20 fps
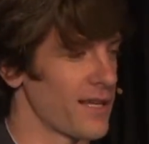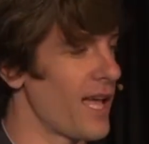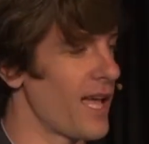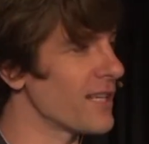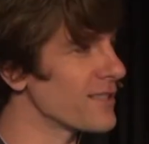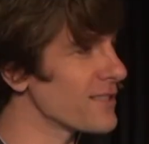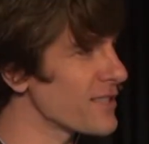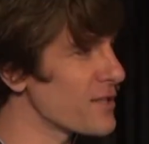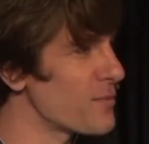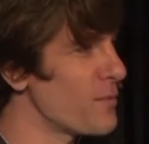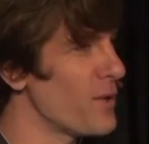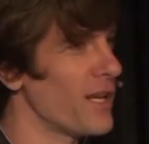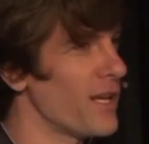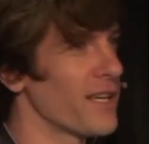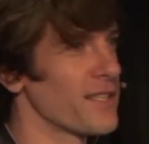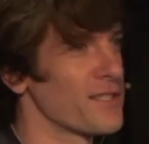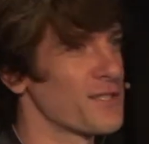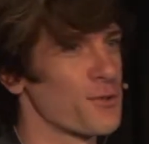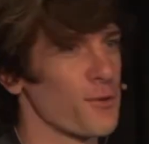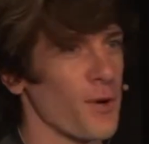endless
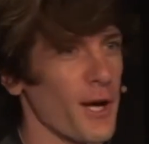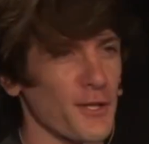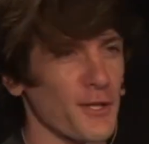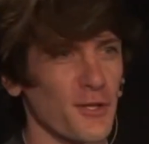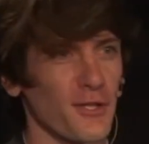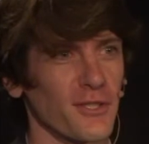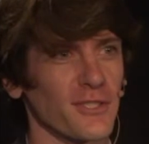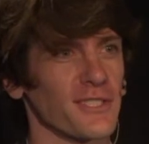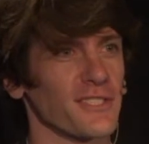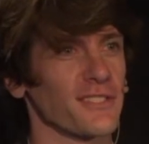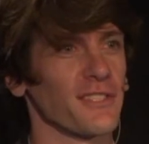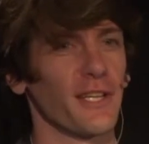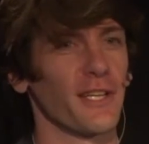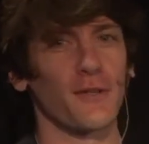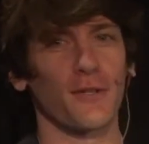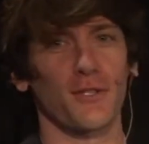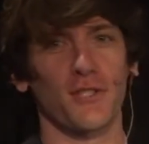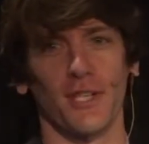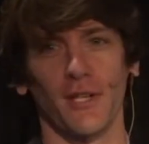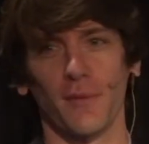meetings, directionless
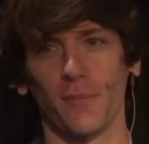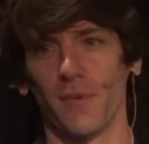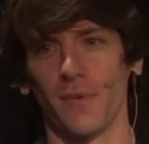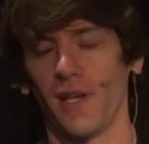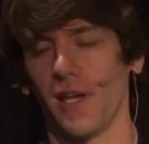leadership,